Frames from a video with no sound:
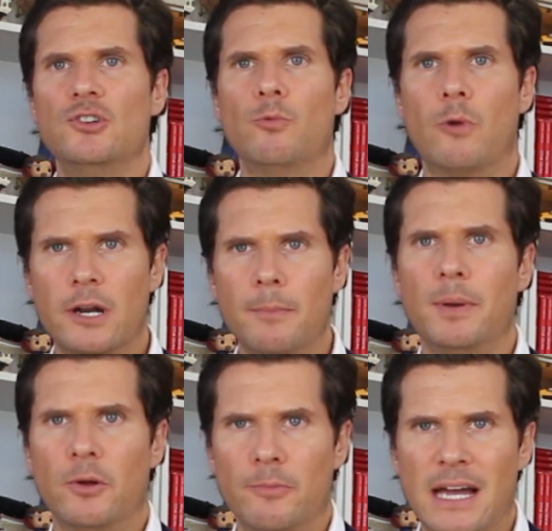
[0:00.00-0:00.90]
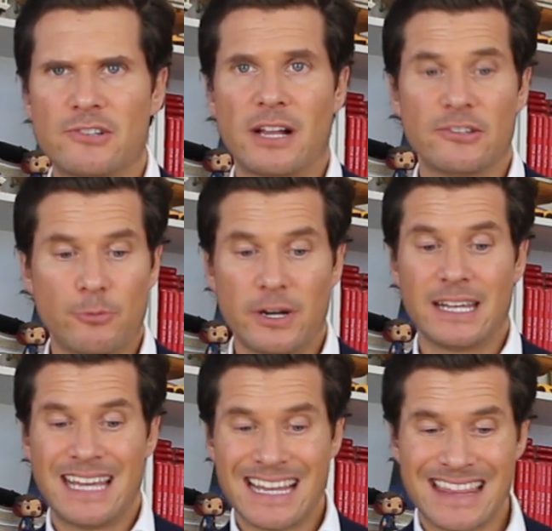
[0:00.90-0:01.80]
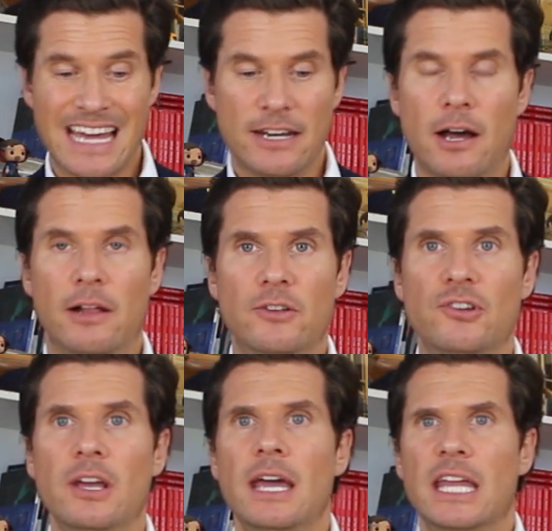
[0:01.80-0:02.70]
You want to build masterclass. You want to get that knowledge.